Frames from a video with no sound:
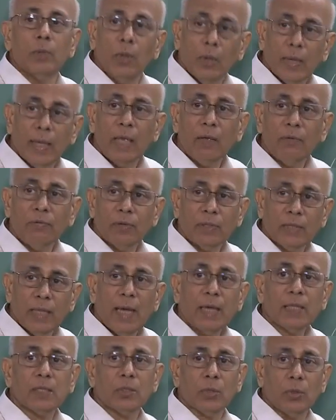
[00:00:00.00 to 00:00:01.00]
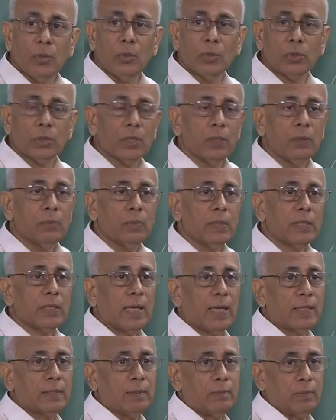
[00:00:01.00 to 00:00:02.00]
looking for that solution which
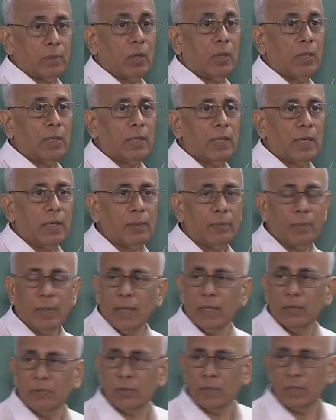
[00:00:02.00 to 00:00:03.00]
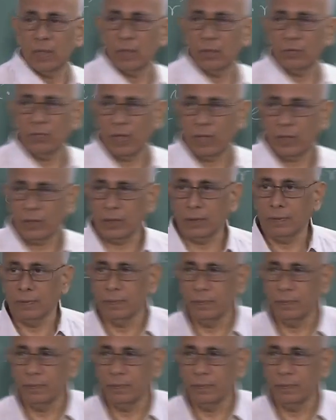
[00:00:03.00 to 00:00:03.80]
asymptotically behaves in this fashion.